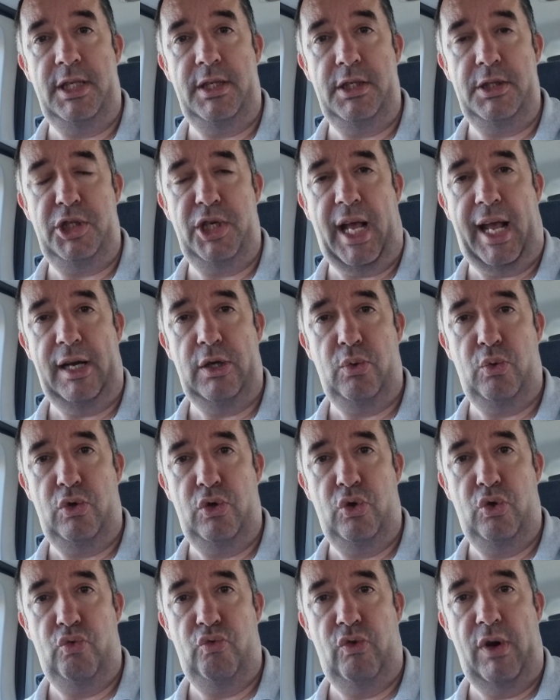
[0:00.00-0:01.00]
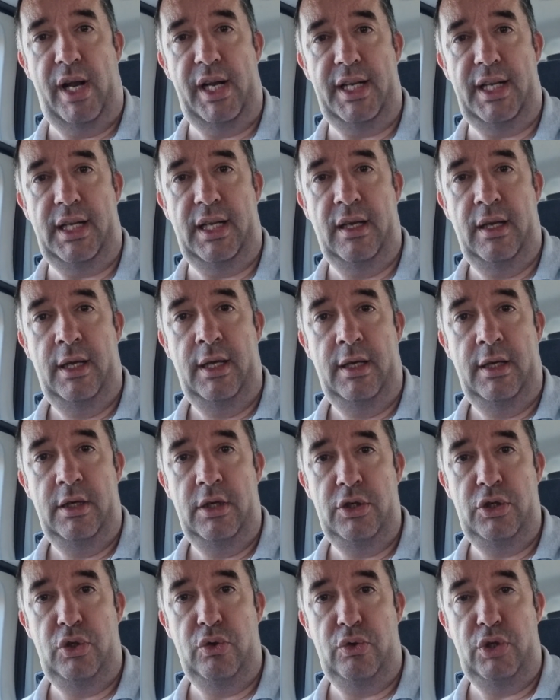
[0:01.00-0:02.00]
to the channel already
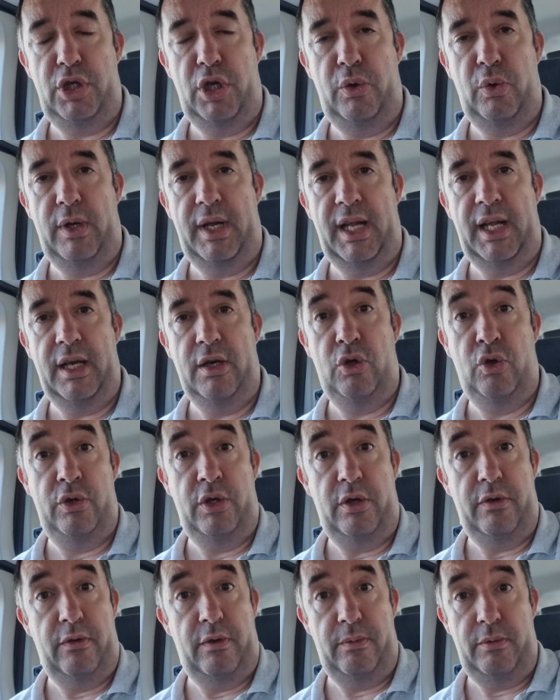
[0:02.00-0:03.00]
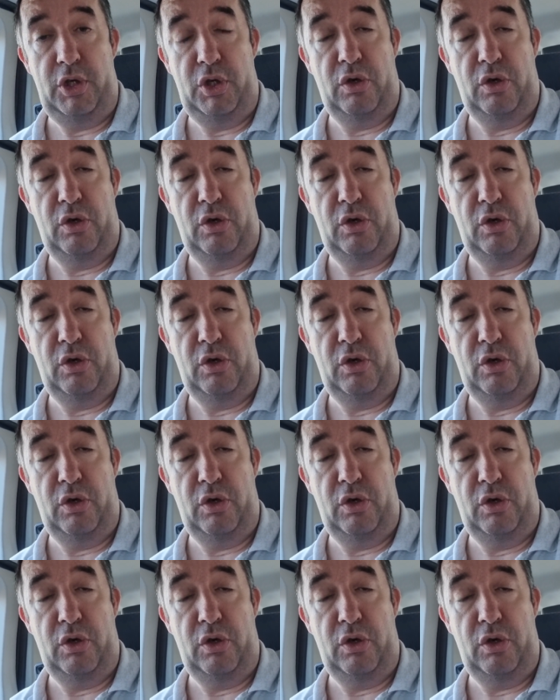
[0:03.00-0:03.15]
and you're new here or you,